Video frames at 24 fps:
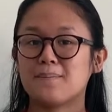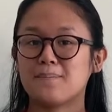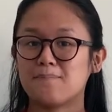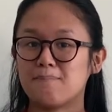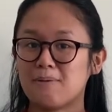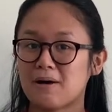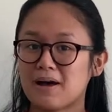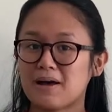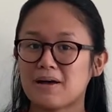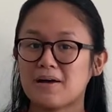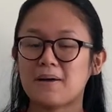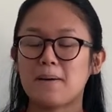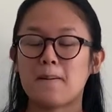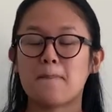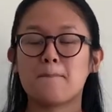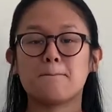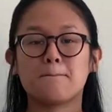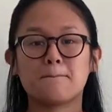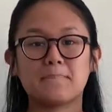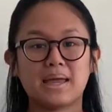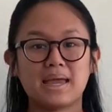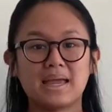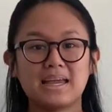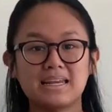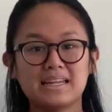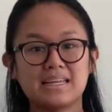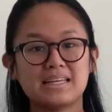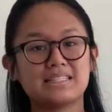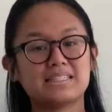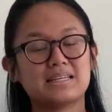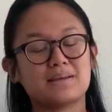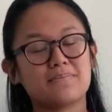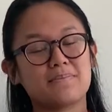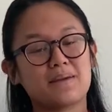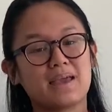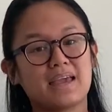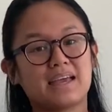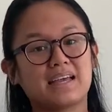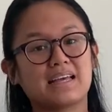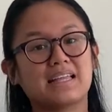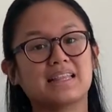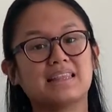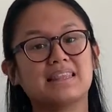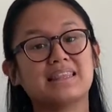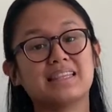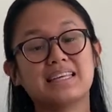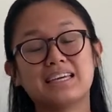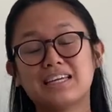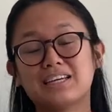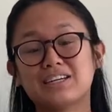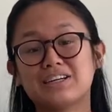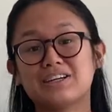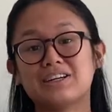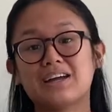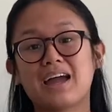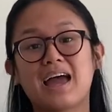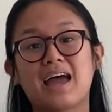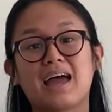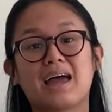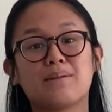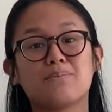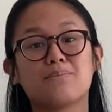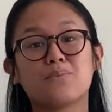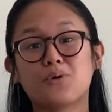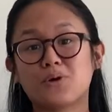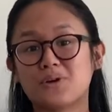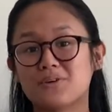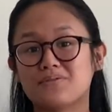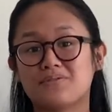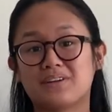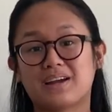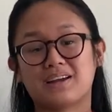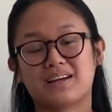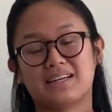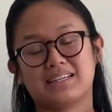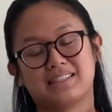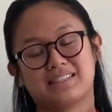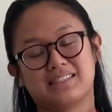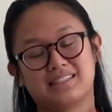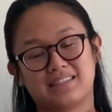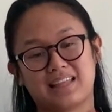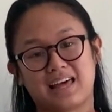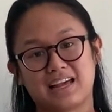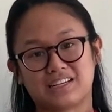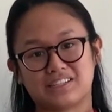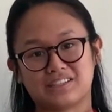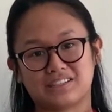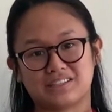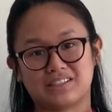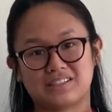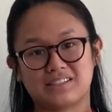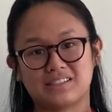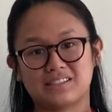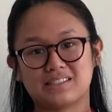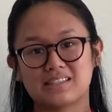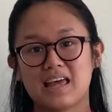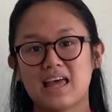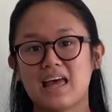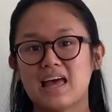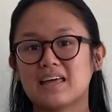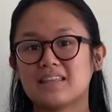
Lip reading: but may need to make leaner and more varied selections.